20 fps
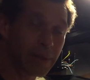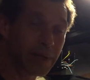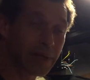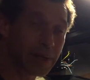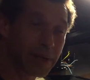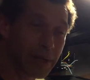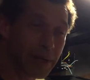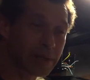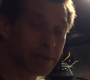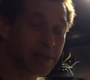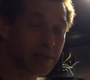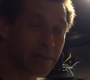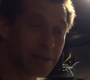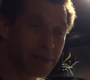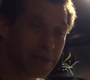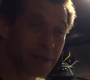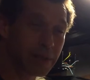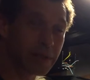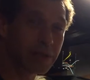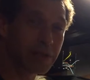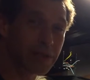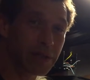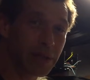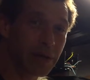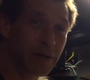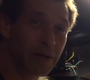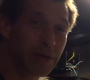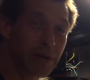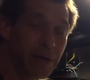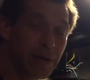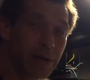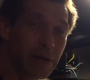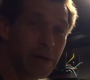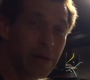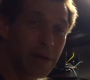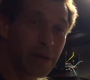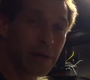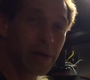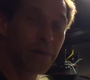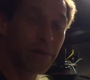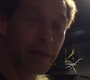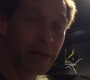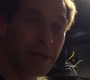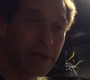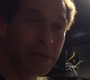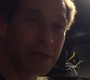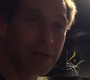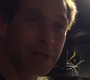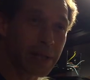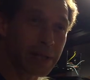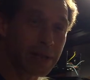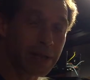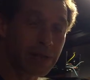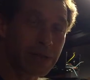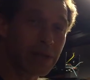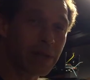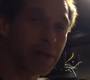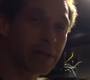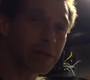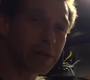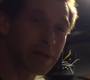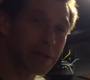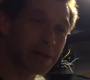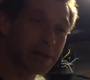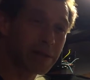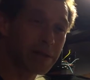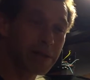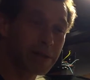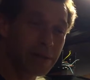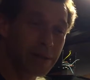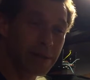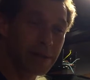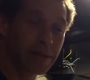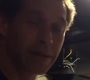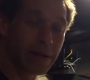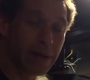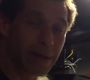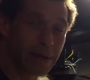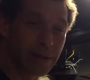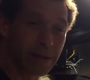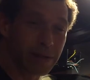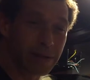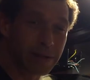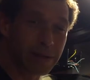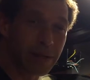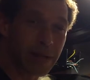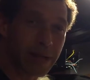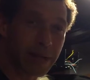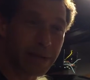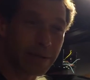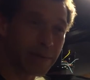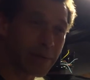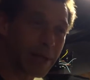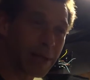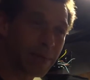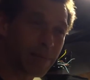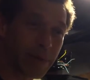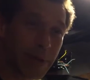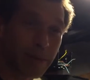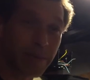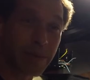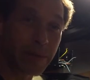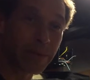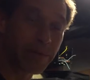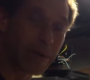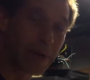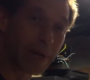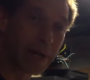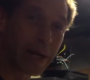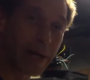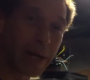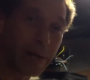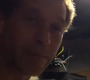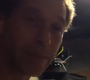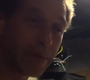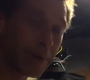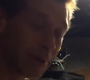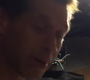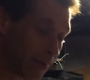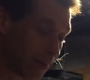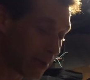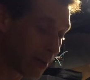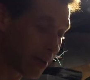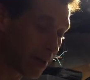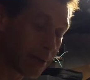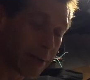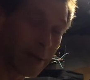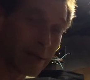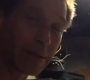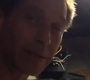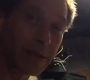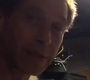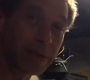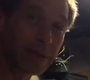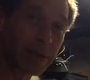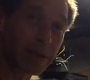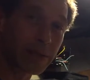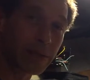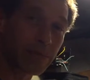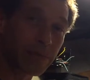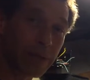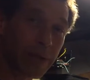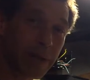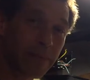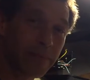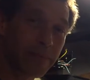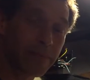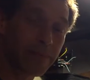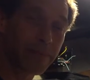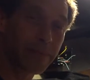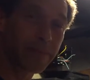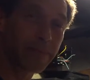We're going to test them. It's going to show. We're going to set the charger at our desired rate, probably 1 amp, and we're going to let these things rip